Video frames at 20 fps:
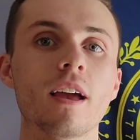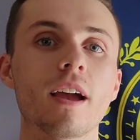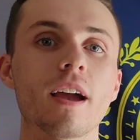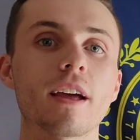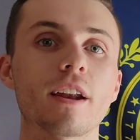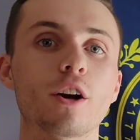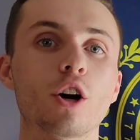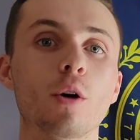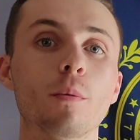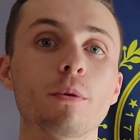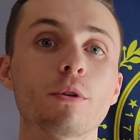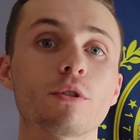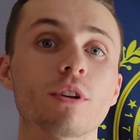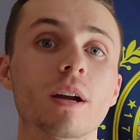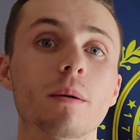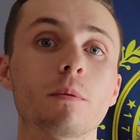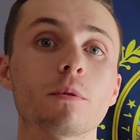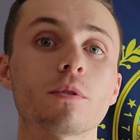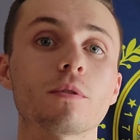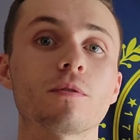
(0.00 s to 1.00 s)
and I hope you are
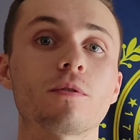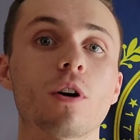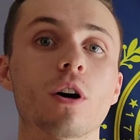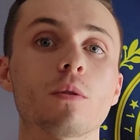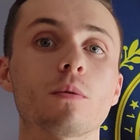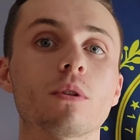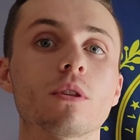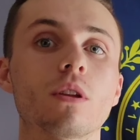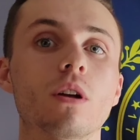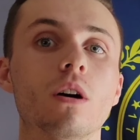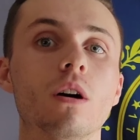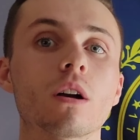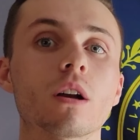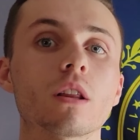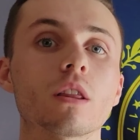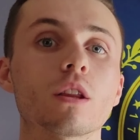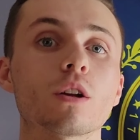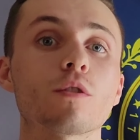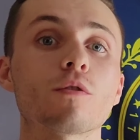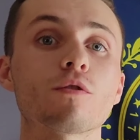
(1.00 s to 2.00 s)
able to follow along
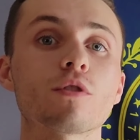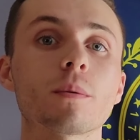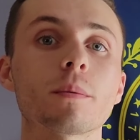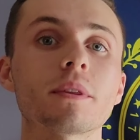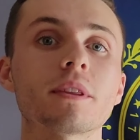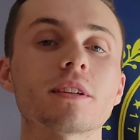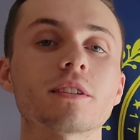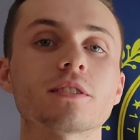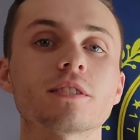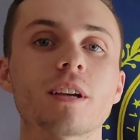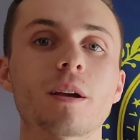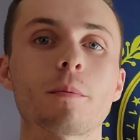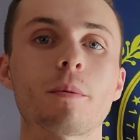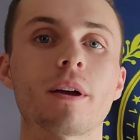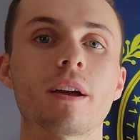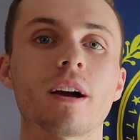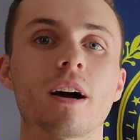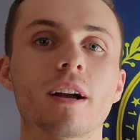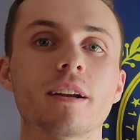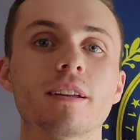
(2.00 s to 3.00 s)
and learn from it the same
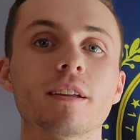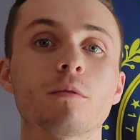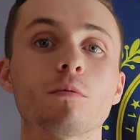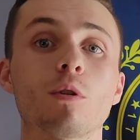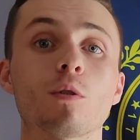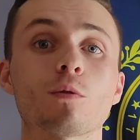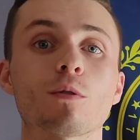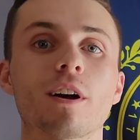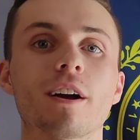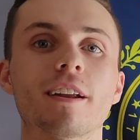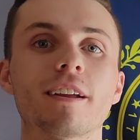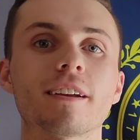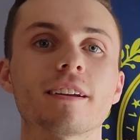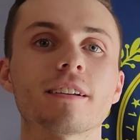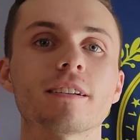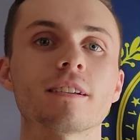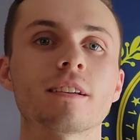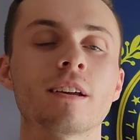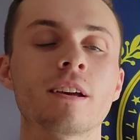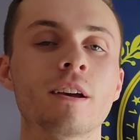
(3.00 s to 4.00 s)
way I did while writing
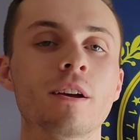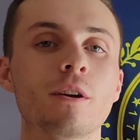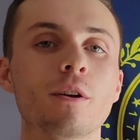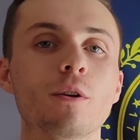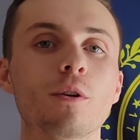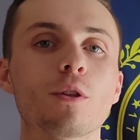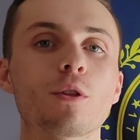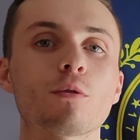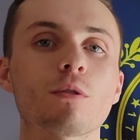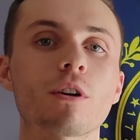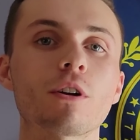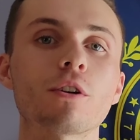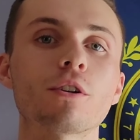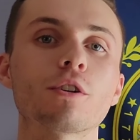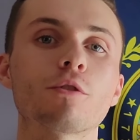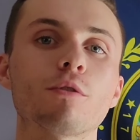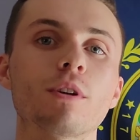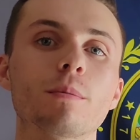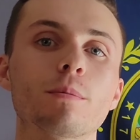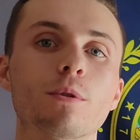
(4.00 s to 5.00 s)
it. Throughout our
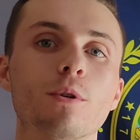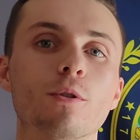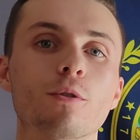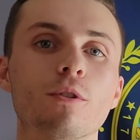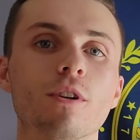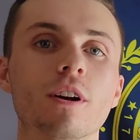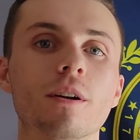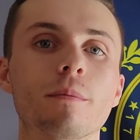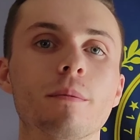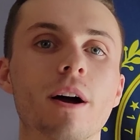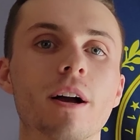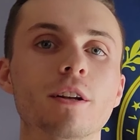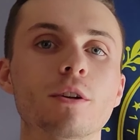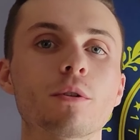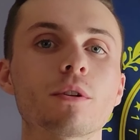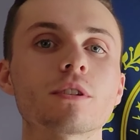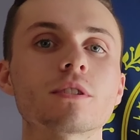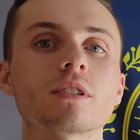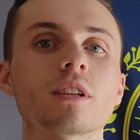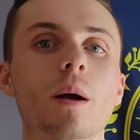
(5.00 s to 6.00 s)
degree program, I
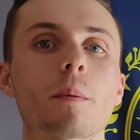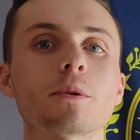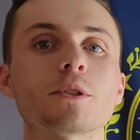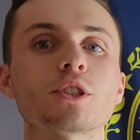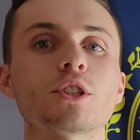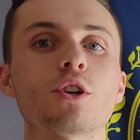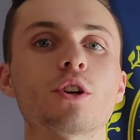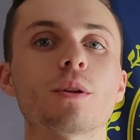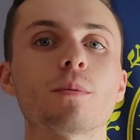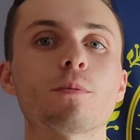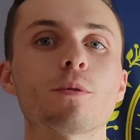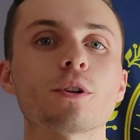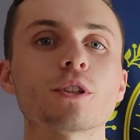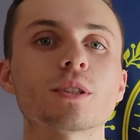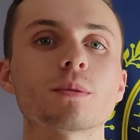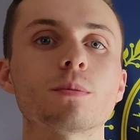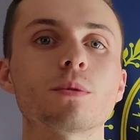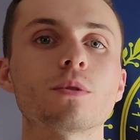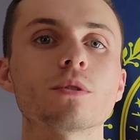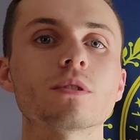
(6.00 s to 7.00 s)
noticed cybersecurity
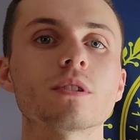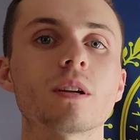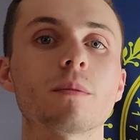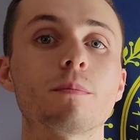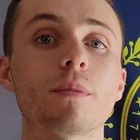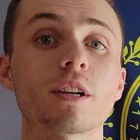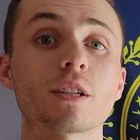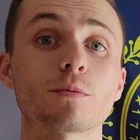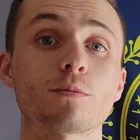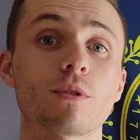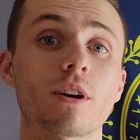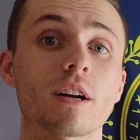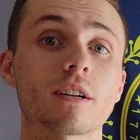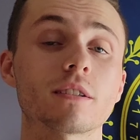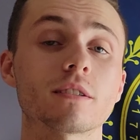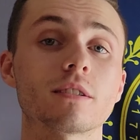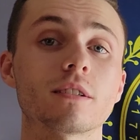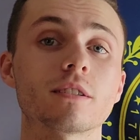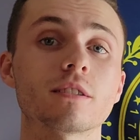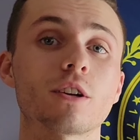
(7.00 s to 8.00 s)
principles and best
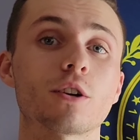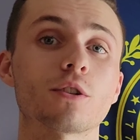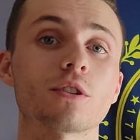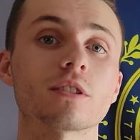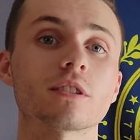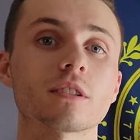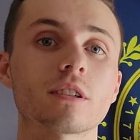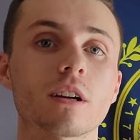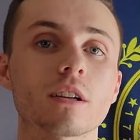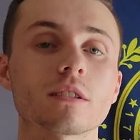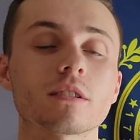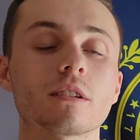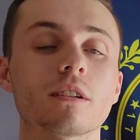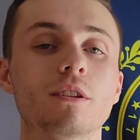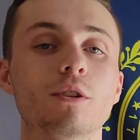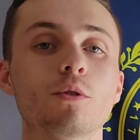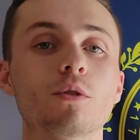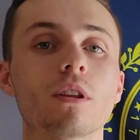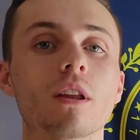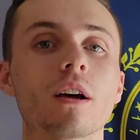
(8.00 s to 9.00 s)
practices are discussed
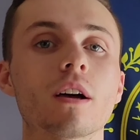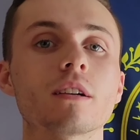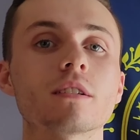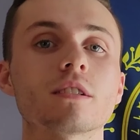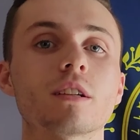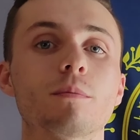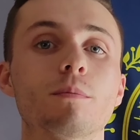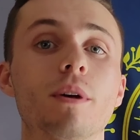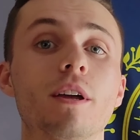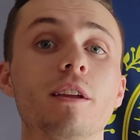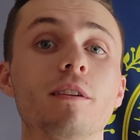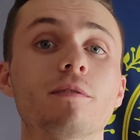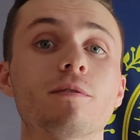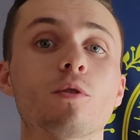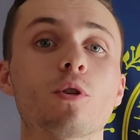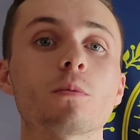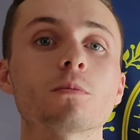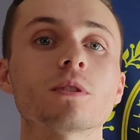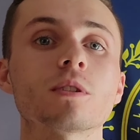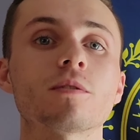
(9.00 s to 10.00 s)
and utilized in many
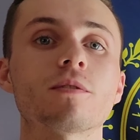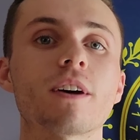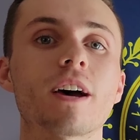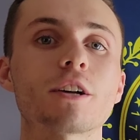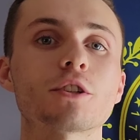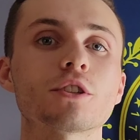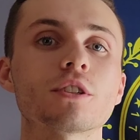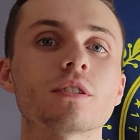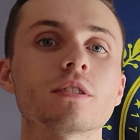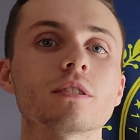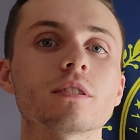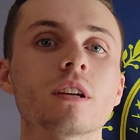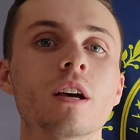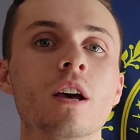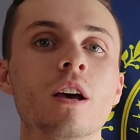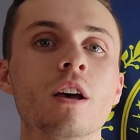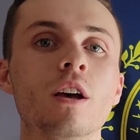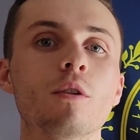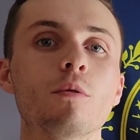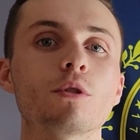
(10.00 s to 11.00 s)
forms and fashions,
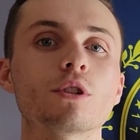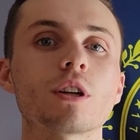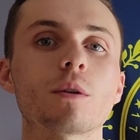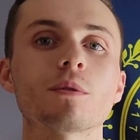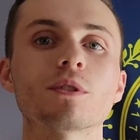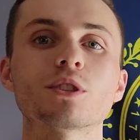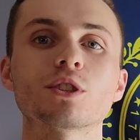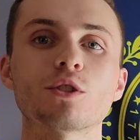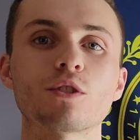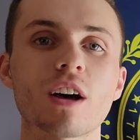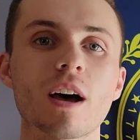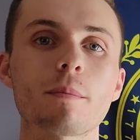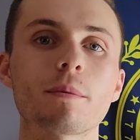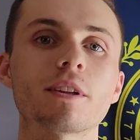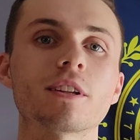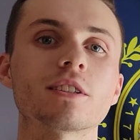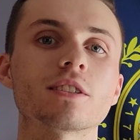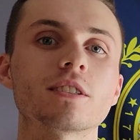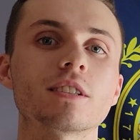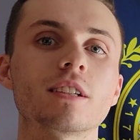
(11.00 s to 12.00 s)
which I was so happy
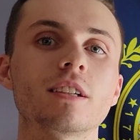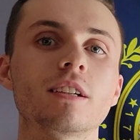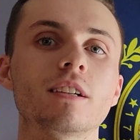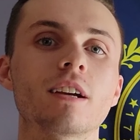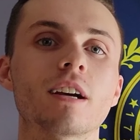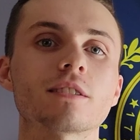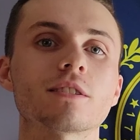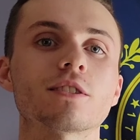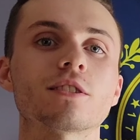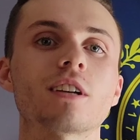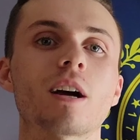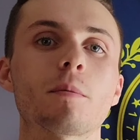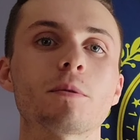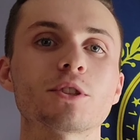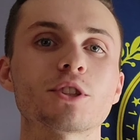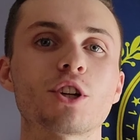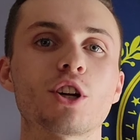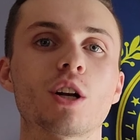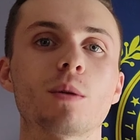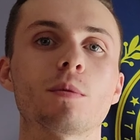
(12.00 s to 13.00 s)
to see as a
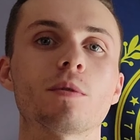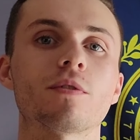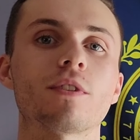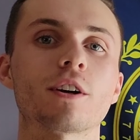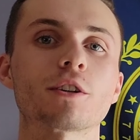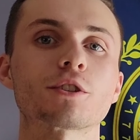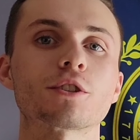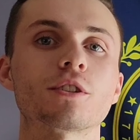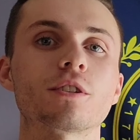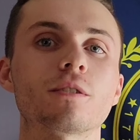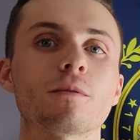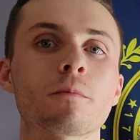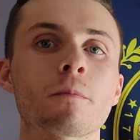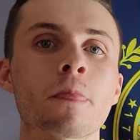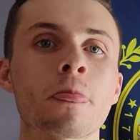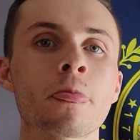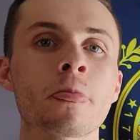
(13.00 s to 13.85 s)
cybersecurity professional.